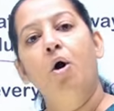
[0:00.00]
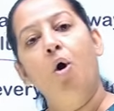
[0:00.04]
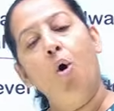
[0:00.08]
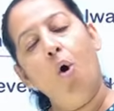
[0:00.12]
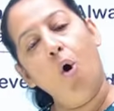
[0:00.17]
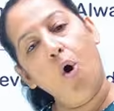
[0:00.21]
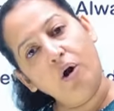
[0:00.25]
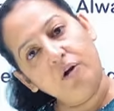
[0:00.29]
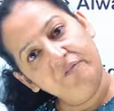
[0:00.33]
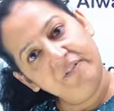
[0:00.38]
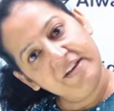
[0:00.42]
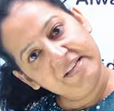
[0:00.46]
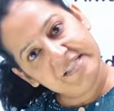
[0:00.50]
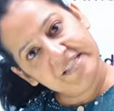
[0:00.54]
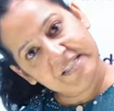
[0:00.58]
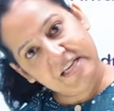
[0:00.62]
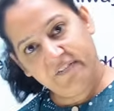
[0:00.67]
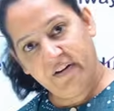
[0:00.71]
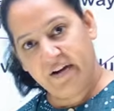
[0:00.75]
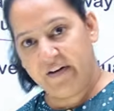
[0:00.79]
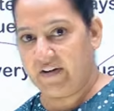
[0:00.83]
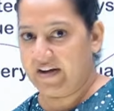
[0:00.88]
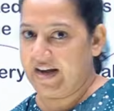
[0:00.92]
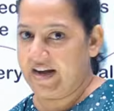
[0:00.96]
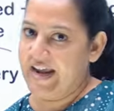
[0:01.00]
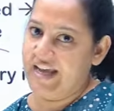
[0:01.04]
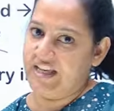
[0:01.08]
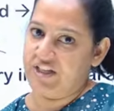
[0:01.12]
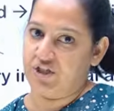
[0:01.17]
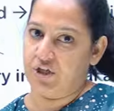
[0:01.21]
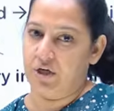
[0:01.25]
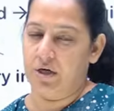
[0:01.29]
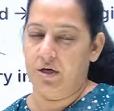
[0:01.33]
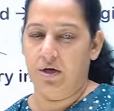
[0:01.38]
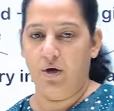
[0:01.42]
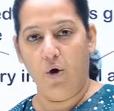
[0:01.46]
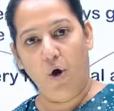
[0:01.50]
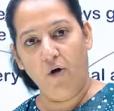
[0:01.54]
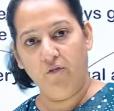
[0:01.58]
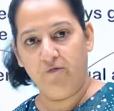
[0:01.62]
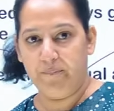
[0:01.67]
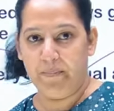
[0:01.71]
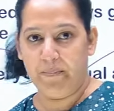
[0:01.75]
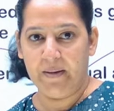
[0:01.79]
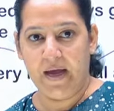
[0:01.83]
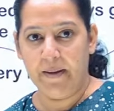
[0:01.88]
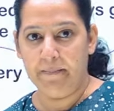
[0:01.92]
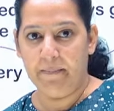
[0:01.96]
Always give a range of
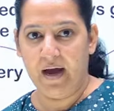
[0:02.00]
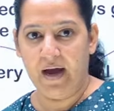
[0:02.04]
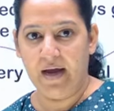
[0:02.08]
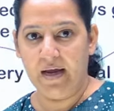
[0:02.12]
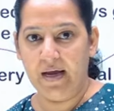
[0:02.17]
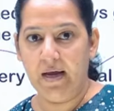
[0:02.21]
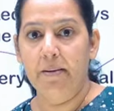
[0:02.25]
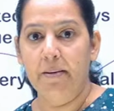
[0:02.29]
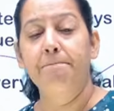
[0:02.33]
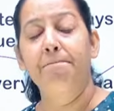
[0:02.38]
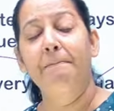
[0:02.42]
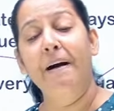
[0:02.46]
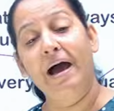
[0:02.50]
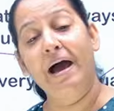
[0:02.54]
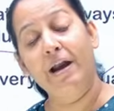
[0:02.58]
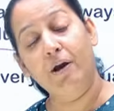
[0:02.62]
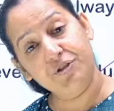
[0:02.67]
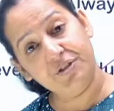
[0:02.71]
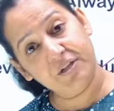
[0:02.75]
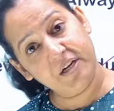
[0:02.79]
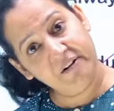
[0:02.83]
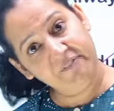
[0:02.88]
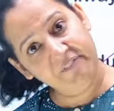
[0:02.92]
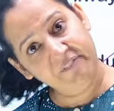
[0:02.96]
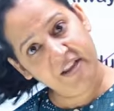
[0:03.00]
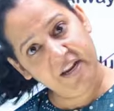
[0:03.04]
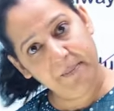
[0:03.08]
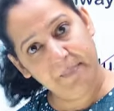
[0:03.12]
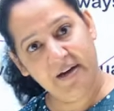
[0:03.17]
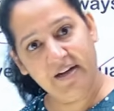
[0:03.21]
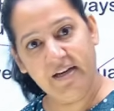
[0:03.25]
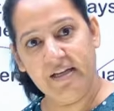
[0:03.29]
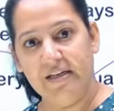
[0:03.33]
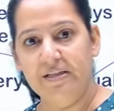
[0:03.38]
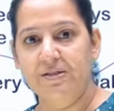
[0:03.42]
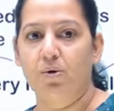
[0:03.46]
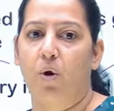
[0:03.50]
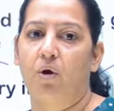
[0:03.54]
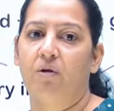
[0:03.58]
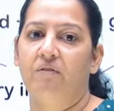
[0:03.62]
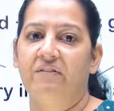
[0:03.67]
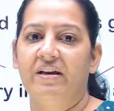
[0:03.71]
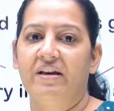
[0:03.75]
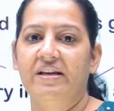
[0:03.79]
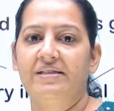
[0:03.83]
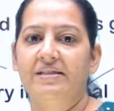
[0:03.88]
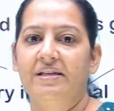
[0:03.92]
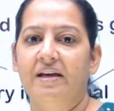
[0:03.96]
PMI. Biological variability is
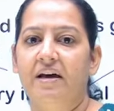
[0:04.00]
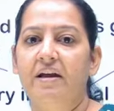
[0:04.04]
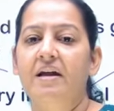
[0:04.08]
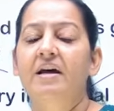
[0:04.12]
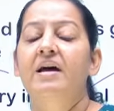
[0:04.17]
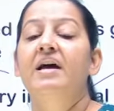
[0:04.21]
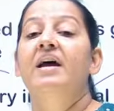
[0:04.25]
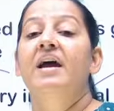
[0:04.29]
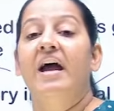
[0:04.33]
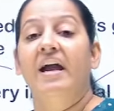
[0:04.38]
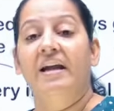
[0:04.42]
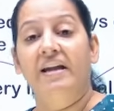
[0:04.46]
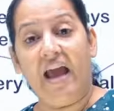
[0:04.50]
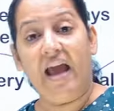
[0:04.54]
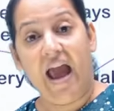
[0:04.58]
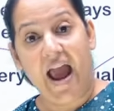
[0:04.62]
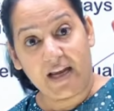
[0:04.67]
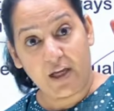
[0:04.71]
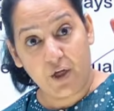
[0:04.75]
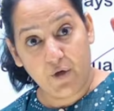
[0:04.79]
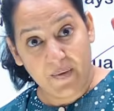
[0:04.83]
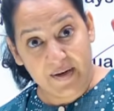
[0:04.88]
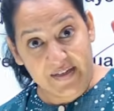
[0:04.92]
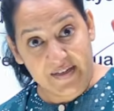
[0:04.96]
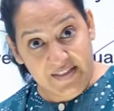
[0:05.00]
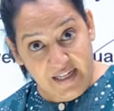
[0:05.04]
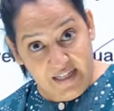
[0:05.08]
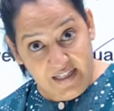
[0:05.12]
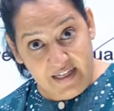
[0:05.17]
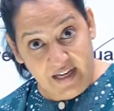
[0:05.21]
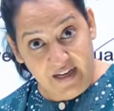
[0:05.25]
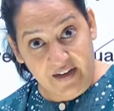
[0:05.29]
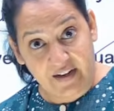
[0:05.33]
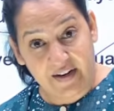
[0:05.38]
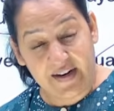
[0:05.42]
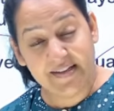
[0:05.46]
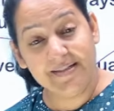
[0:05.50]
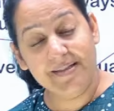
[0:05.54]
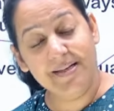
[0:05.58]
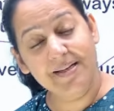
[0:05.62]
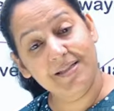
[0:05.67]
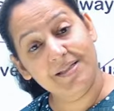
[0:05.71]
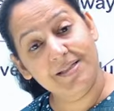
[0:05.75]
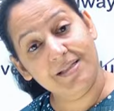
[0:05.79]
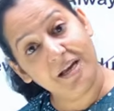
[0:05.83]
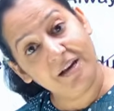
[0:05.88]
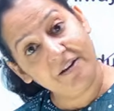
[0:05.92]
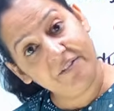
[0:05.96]
always there, and accuracy
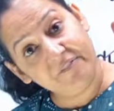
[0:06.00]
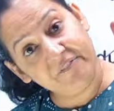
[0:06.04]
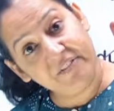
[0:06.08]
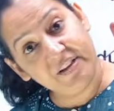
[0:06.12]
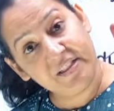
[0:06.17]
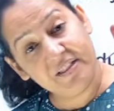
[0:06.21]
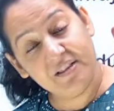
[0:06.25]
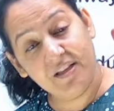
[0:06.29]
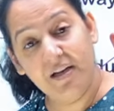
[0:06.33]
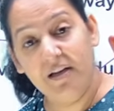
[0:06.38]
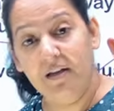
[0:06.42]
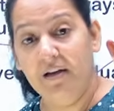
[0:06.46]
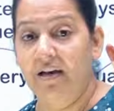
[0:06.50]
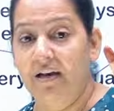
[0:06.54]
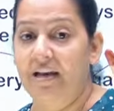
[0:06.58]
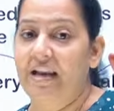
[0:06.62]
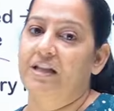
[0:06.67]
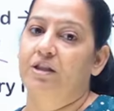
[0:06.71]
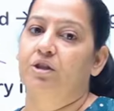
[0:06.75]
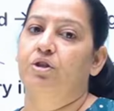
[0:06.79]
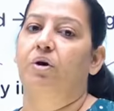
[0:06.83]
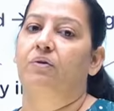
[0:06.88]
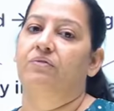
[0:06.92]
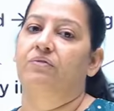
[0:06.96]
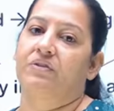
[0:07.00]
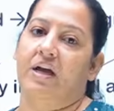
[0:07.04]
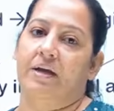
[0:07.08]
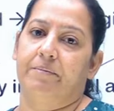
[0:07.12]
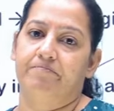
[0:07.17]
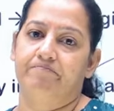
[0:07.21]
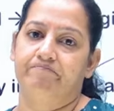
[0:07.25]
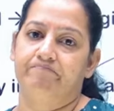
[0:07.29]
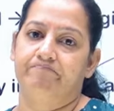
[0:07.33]
decreases with the length of time.